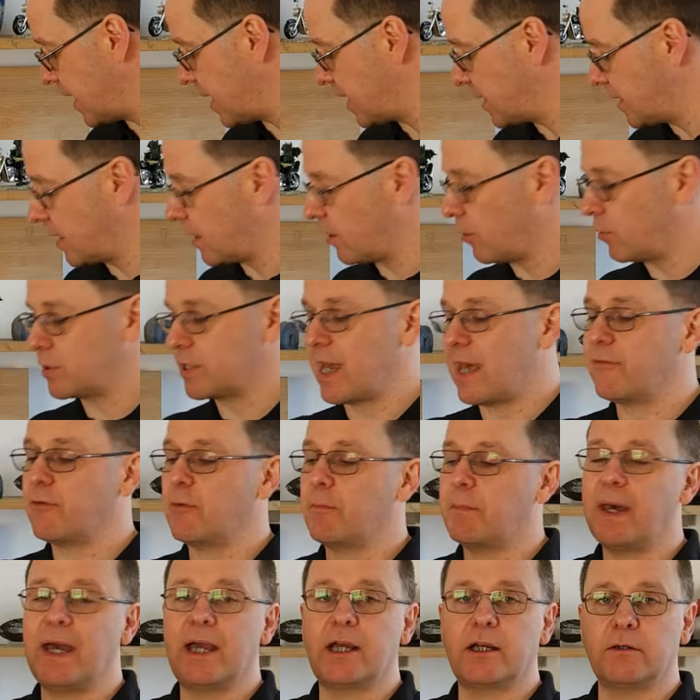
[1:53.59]
And then I also have
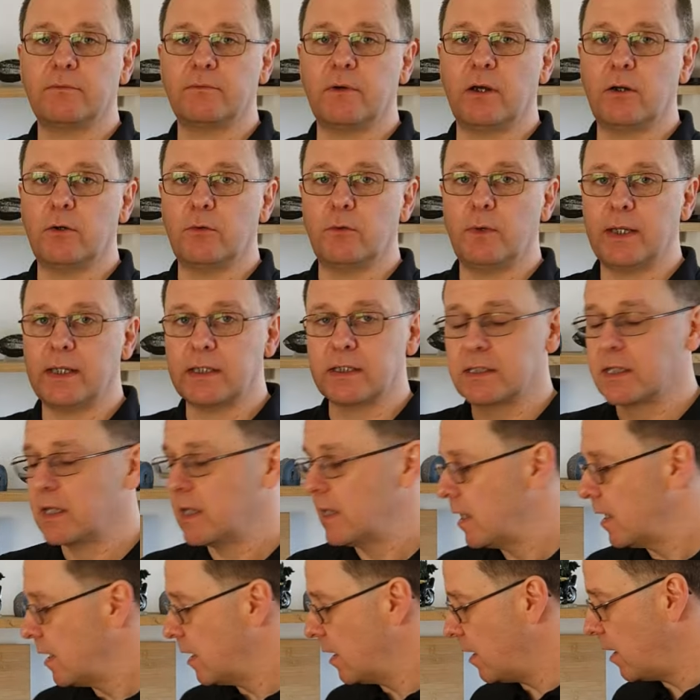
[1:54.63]
a bag of
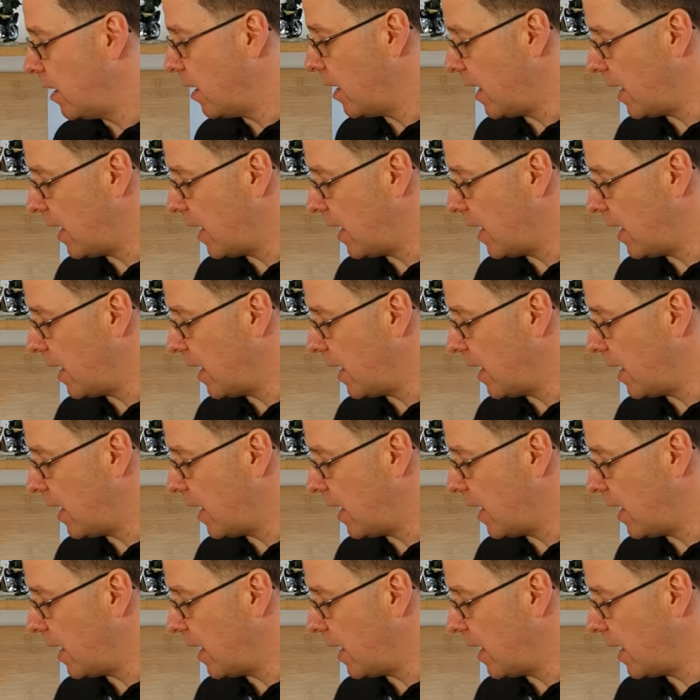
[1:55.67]
O-rings.